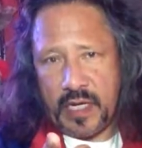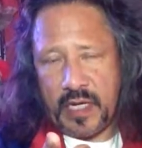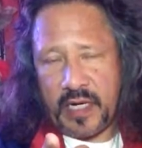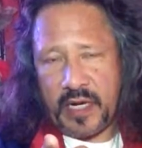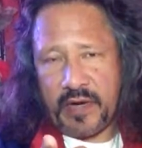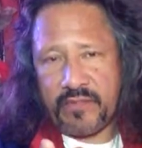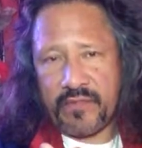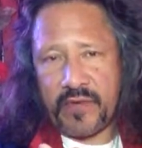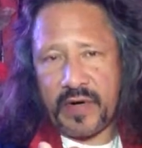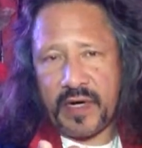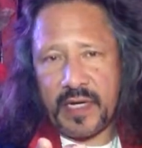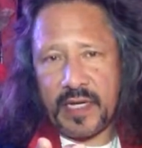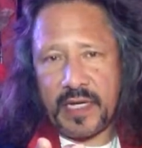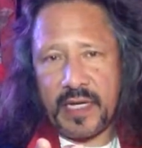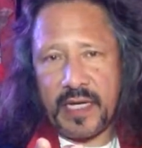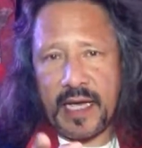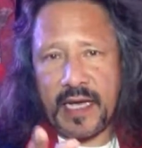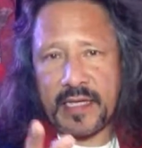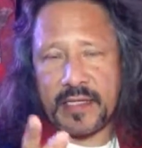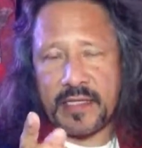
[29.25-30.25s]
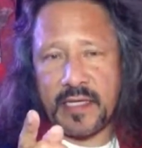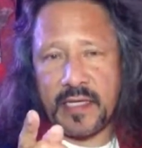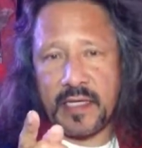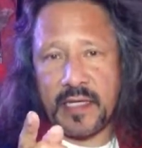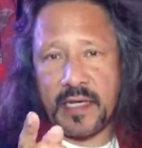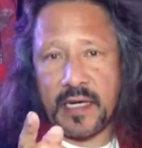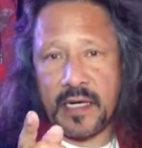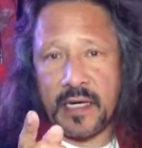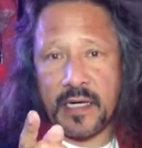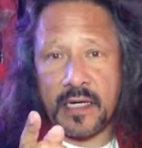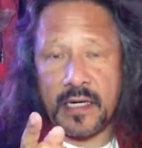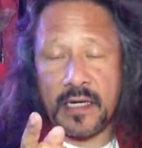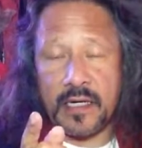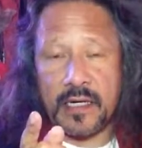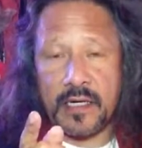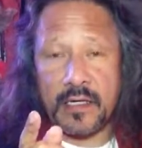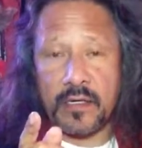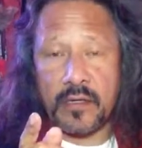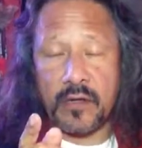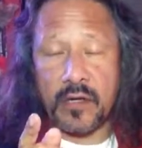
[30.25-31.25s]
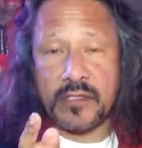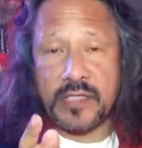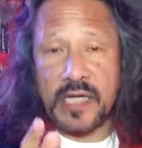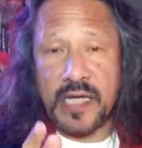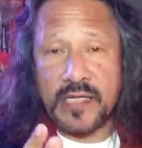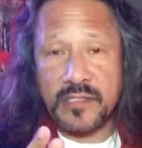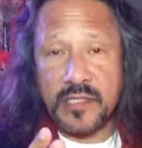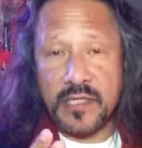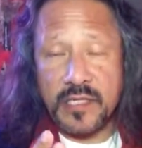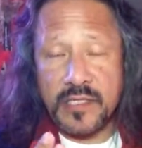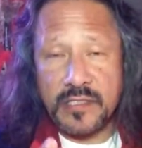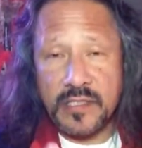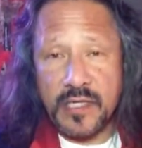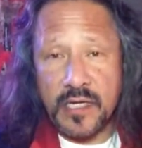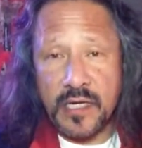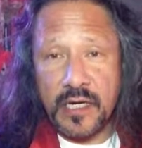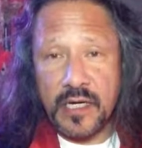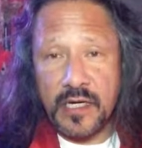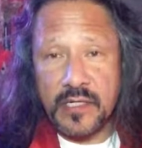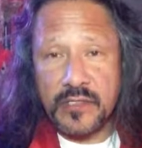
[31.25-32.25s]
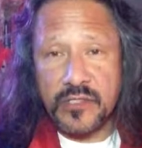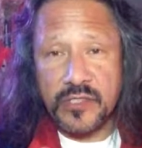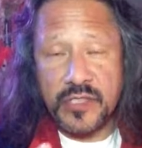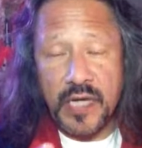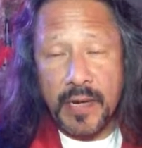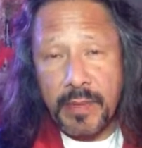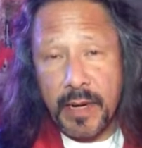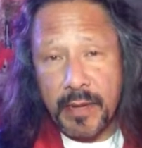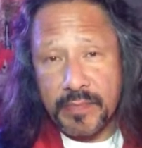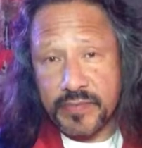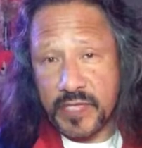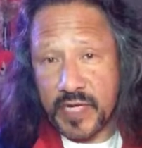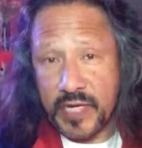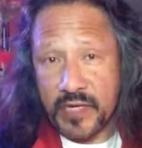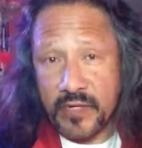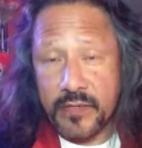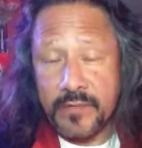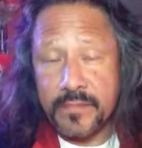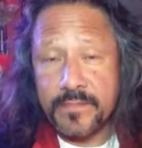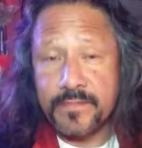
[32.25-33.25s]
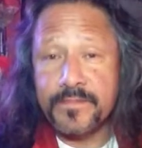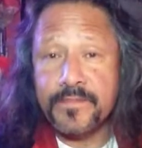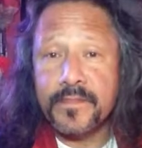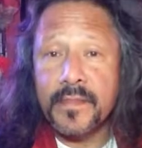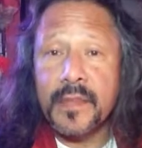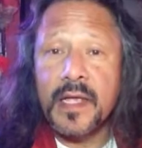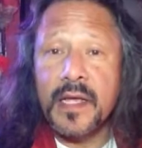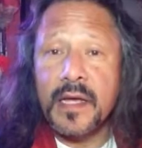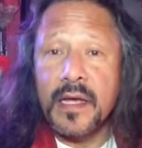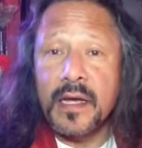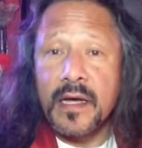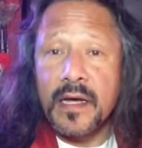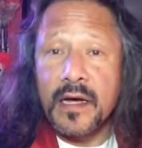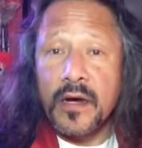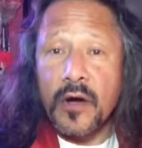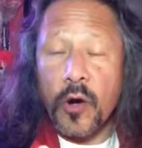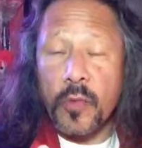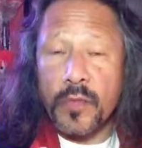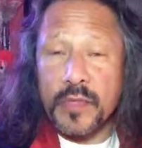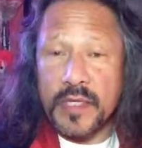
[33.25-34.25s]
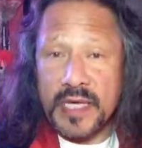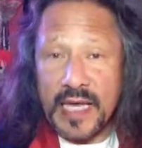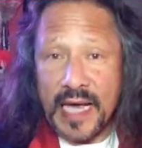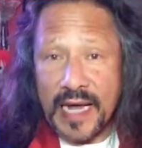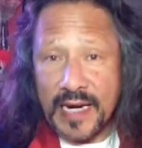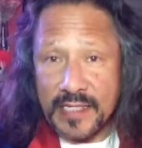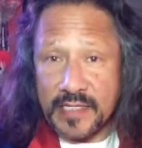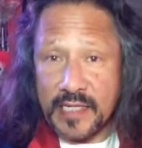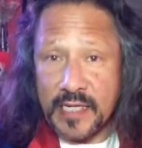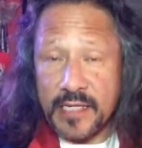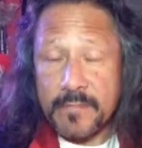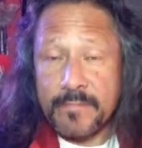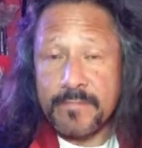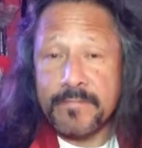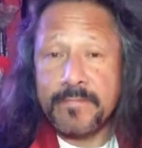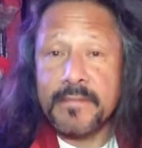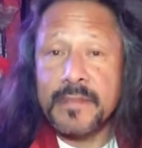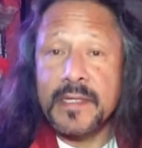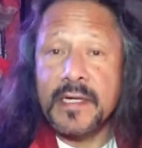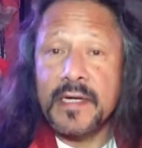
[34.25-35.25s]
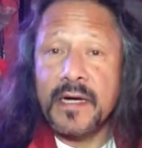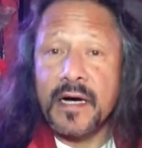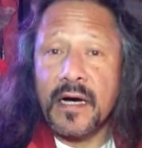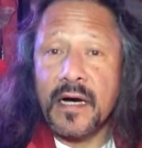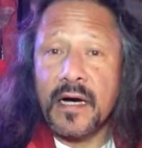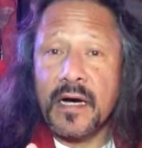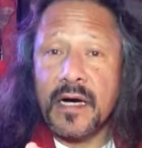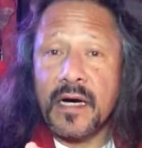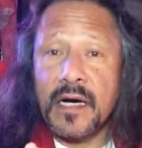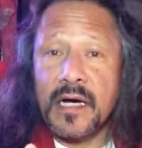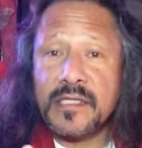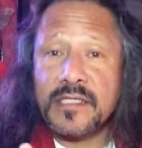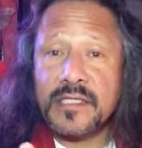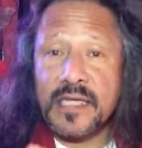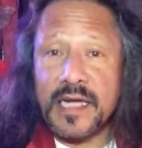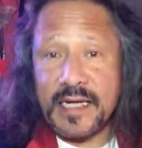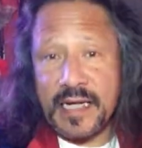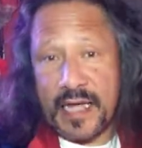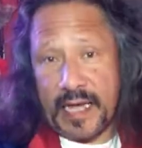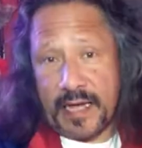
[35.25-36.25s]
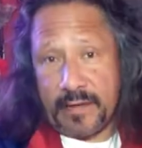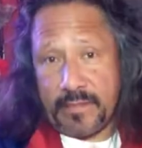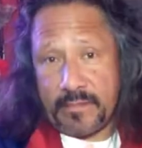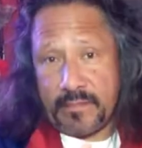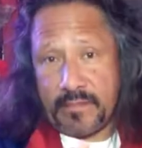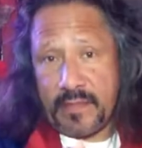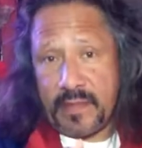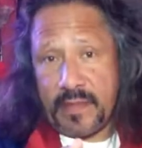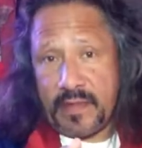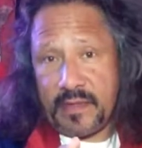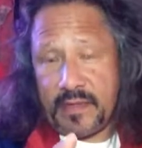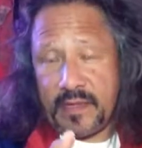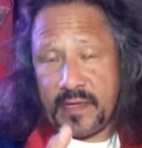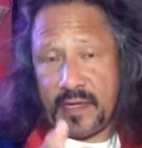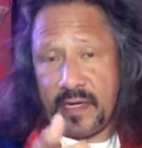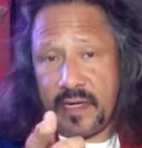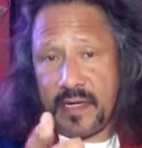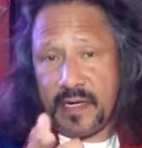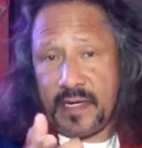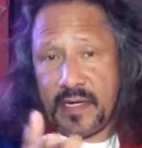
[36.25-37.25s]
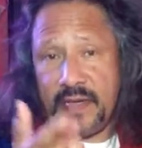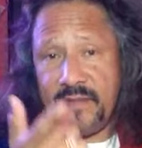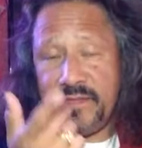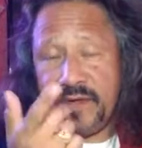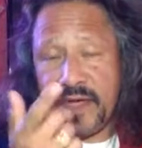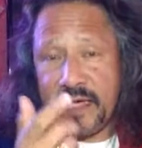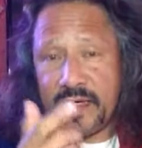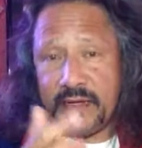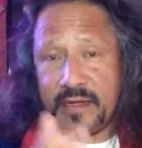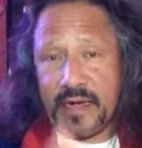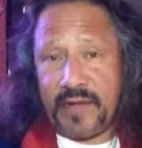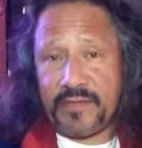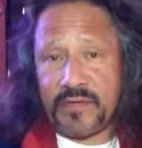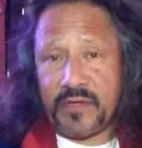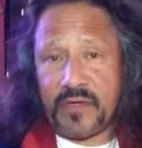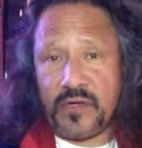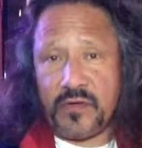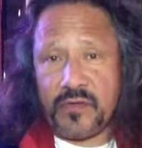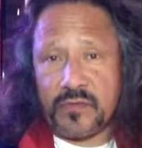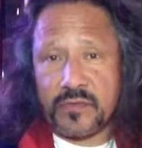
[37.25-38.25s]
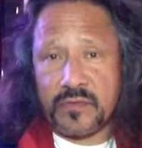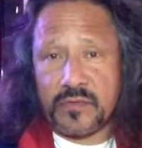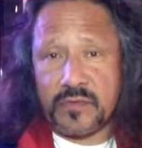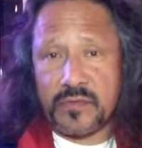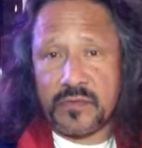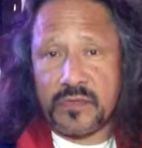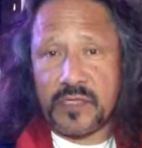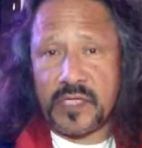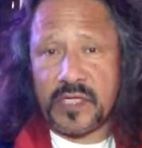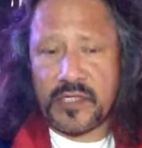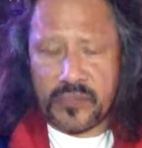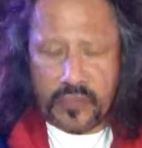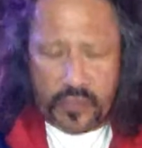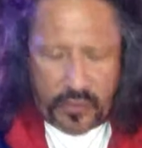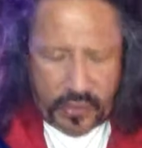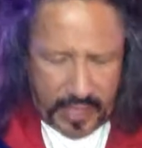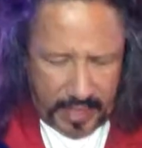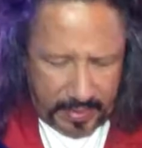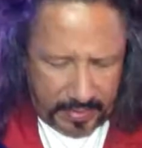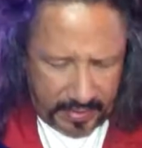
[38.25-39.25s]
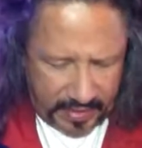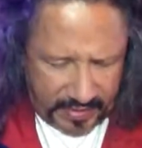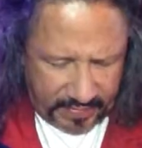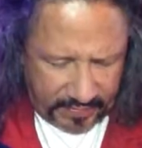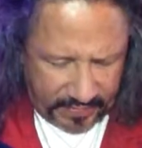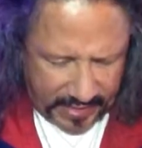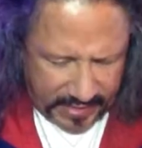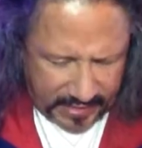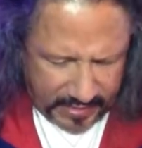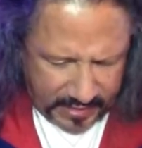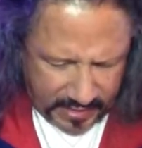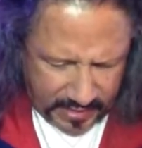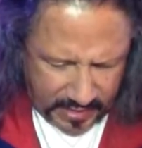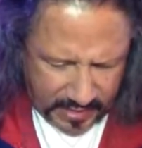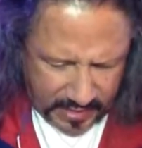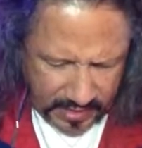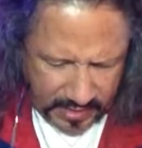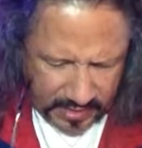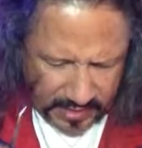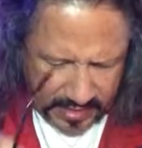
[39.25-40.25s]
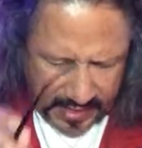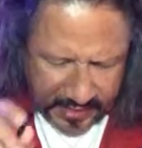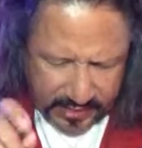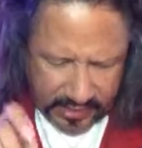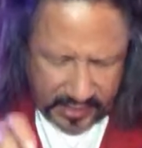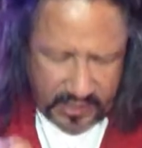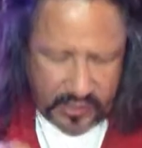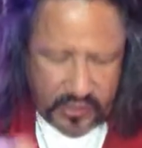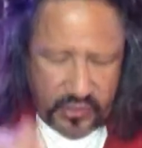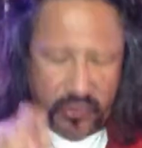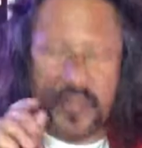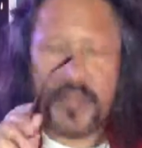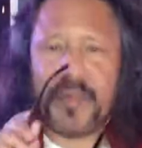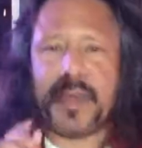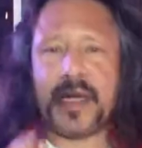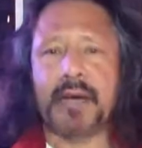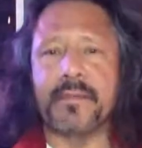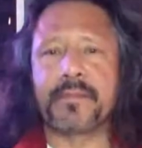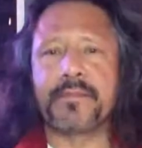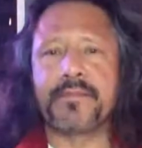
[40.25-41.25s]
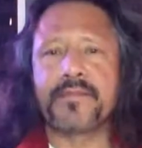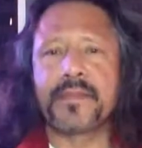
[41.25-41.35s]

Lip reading: in a friendly at the Los Angeles StubHub Center, home of the Galaxy, Sunday afternoon, 6:30, I believe, right? Yes, 6:30 p.m.